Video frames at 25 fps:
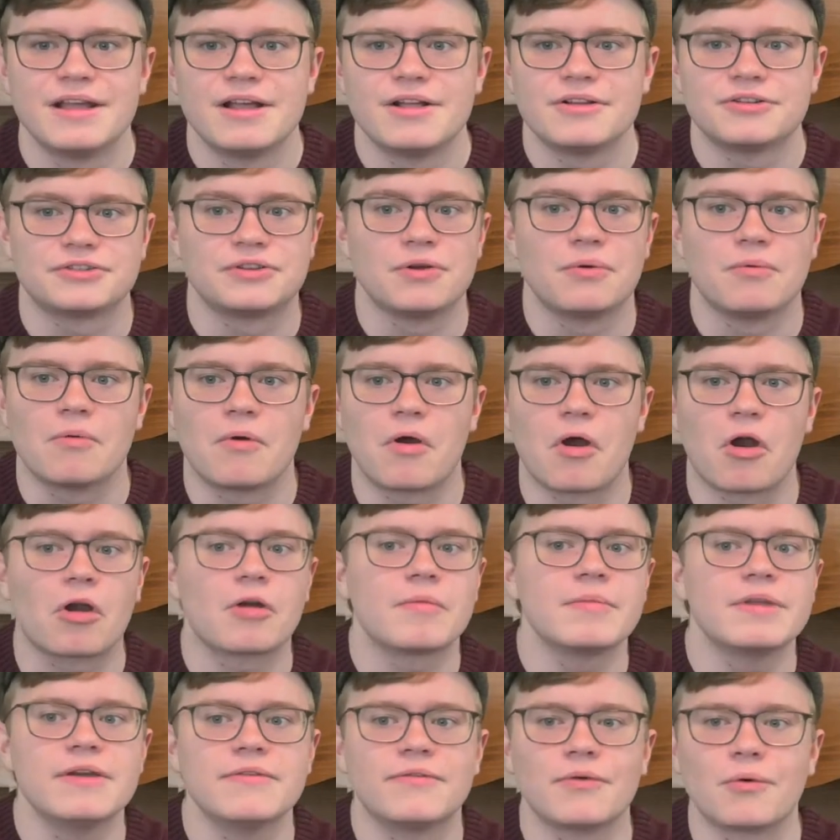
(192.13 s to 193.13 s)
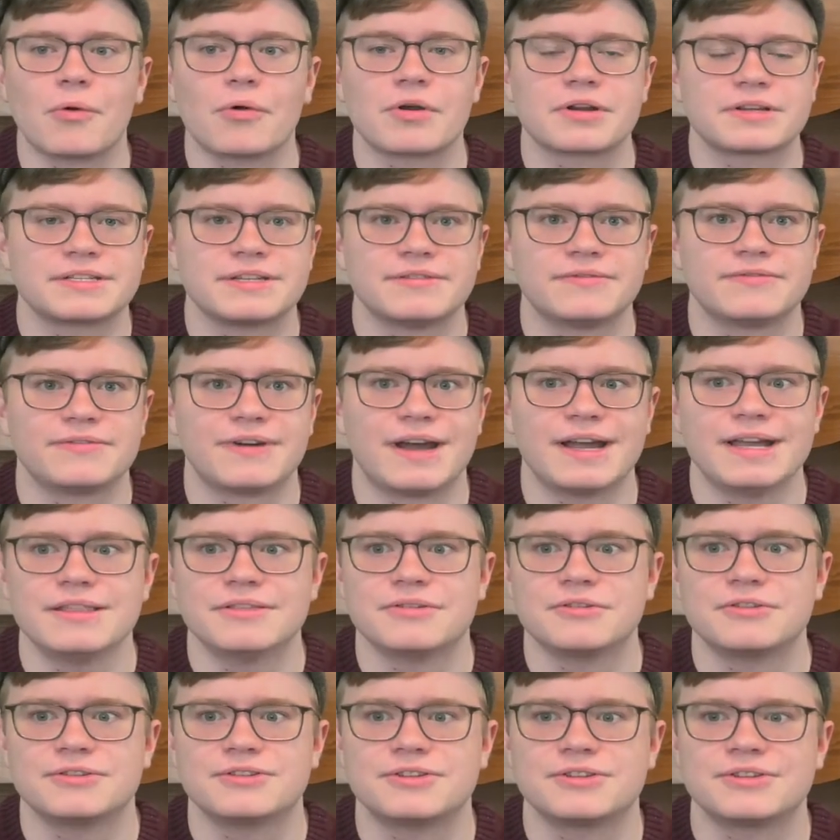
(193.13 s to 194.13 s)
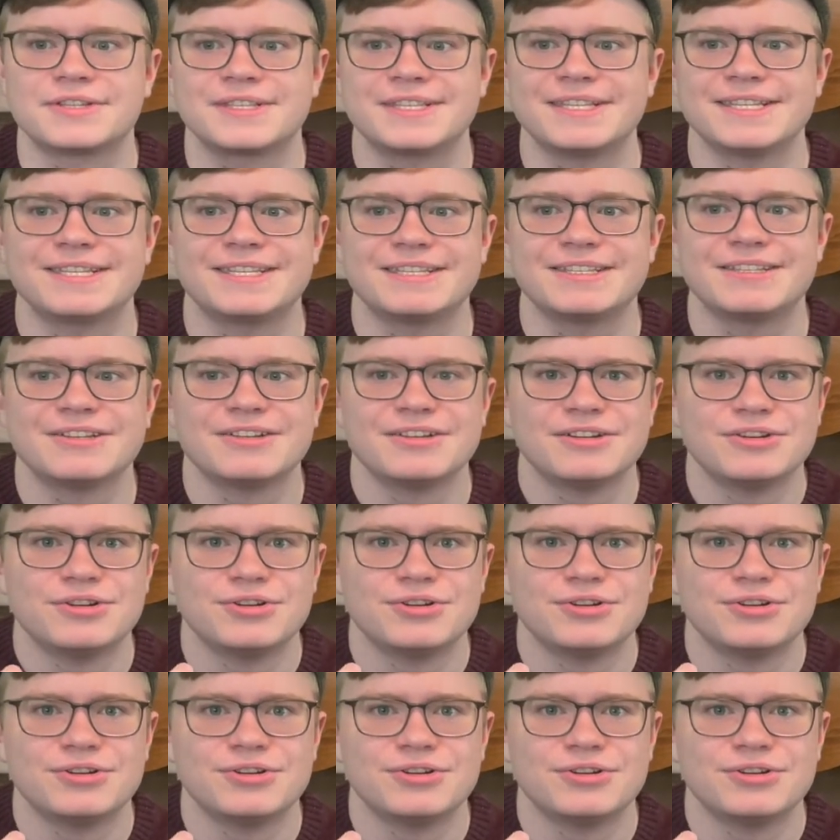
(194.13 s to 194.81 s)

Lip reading: There's no army of orcs to fight. There's just this